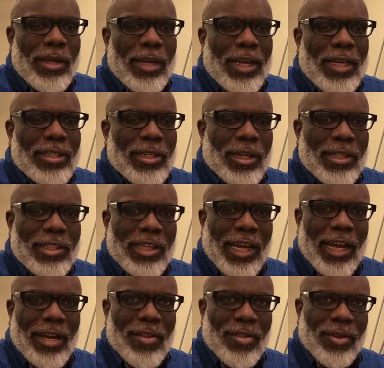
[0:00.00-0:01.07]
He took a
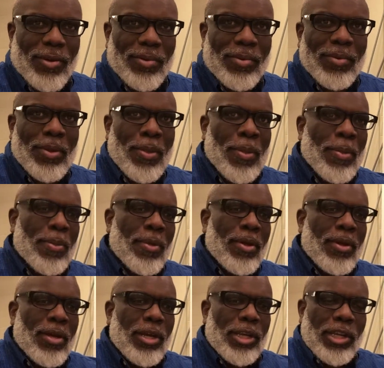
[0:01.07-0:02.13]
chance on
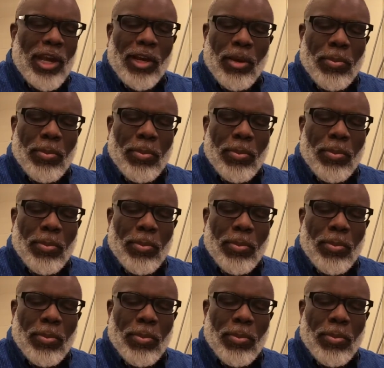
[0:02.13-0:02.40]
younger